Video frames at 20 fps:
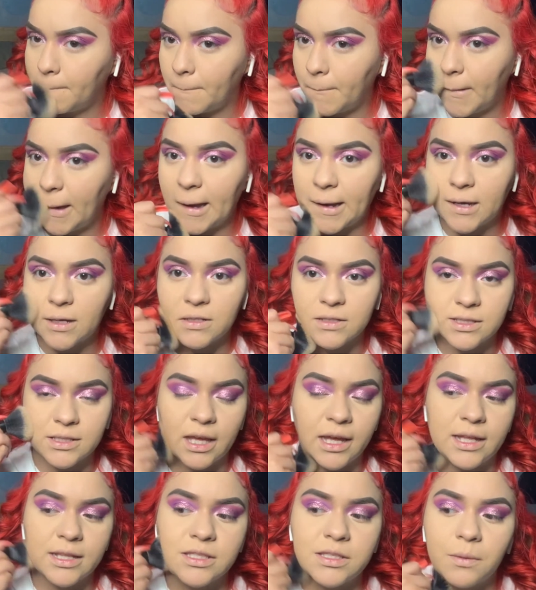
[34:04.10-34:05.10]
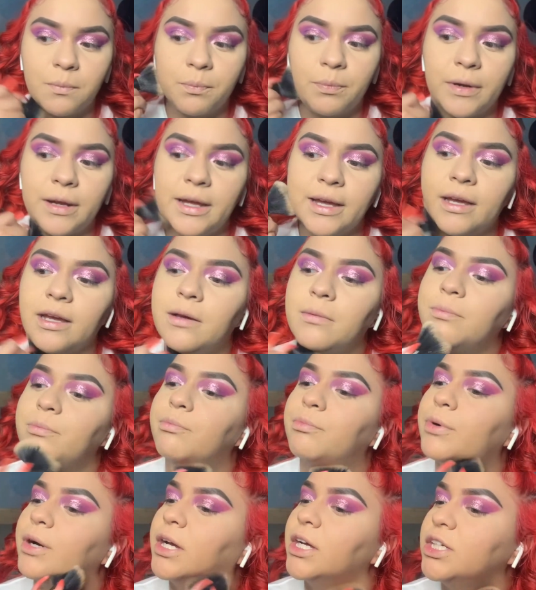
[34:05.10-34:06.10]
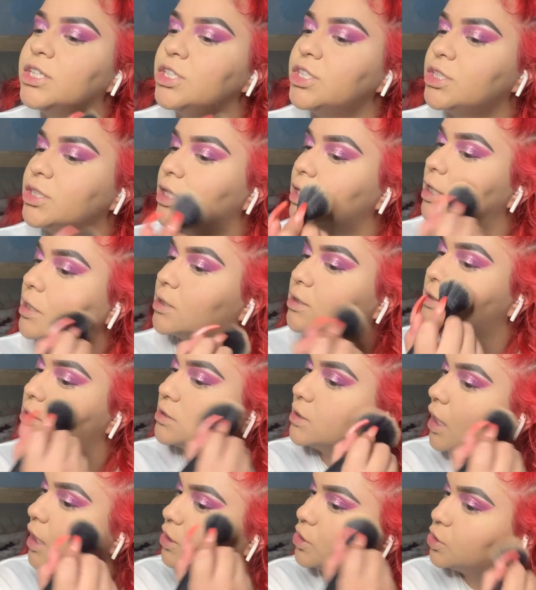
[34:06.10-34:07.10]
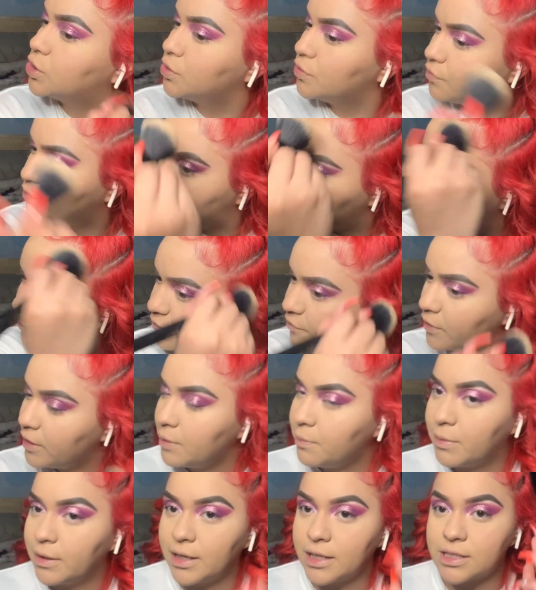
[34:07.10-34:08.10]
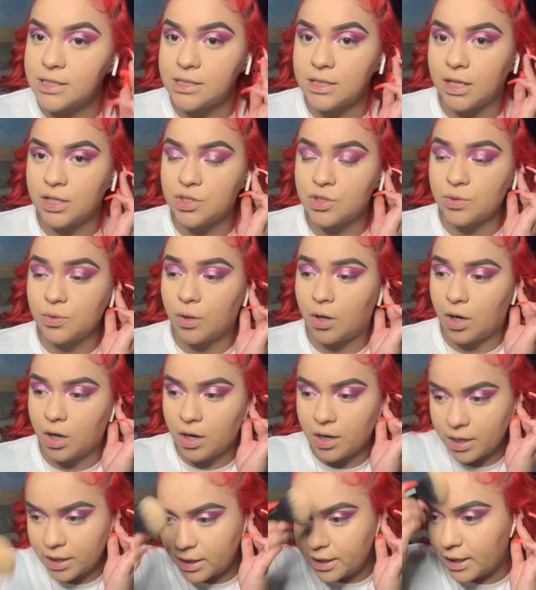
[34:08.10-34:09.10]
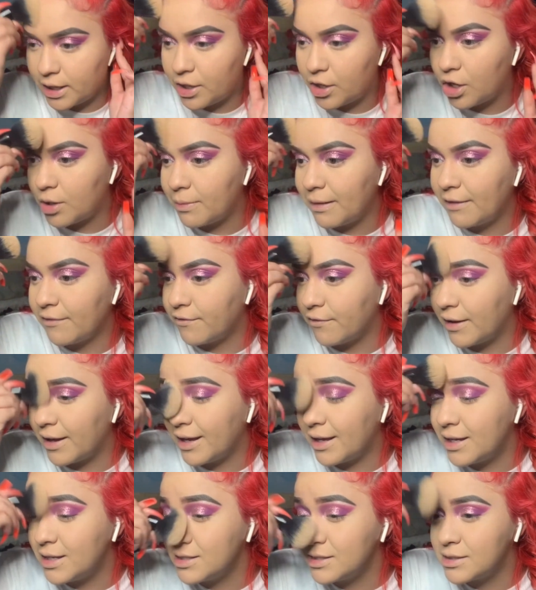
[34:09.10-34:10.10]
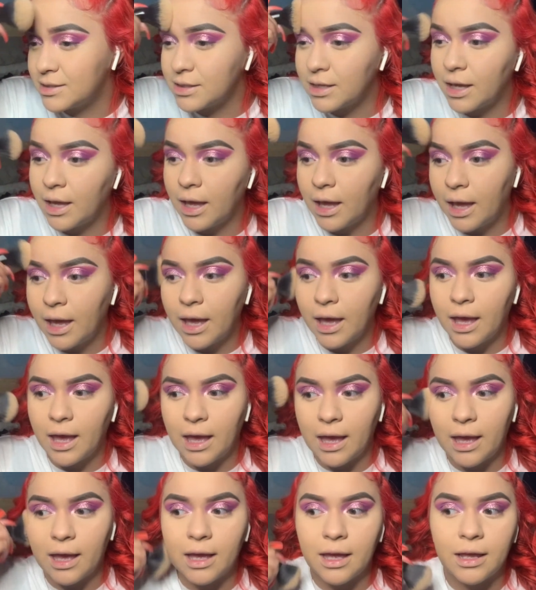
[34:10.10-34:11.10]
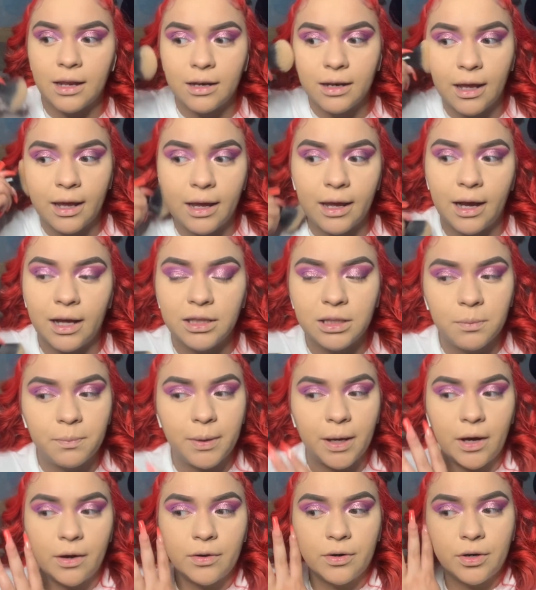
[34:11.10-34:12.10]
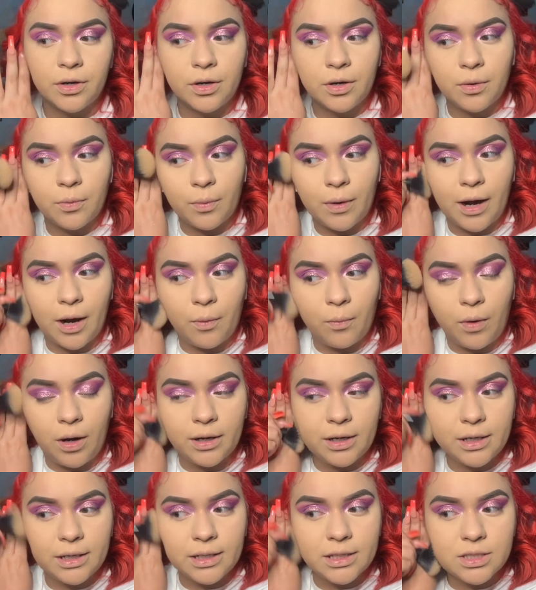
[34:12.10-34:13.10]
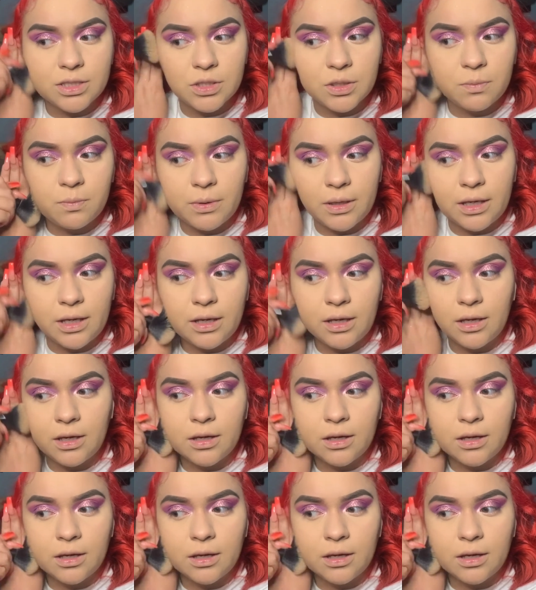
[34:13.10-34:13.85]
I can say it's a big brush. It's not too fluffy, but it's not too hard. It didn't hurt my face, and it got the powder where I wanted it to be